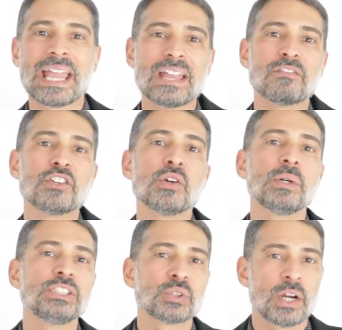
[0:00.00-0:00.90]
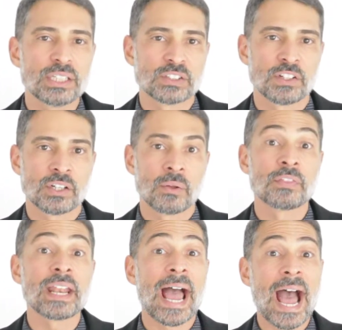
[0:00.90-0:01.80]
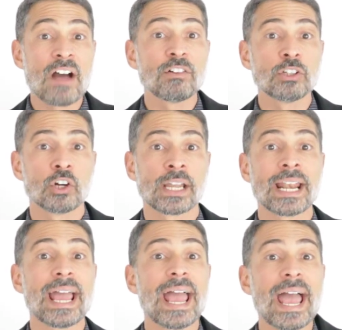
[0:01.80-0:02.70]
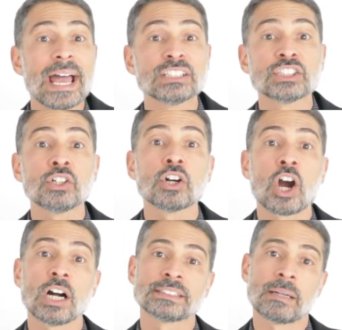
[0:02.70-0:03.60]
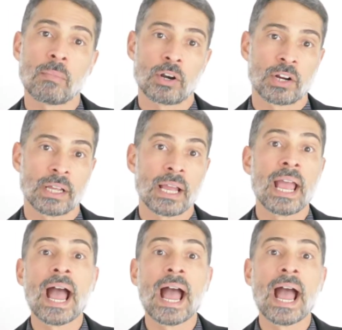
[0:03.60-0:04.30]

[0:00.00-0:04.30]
If you enjoyed this video, then have a look at SEO content marketing,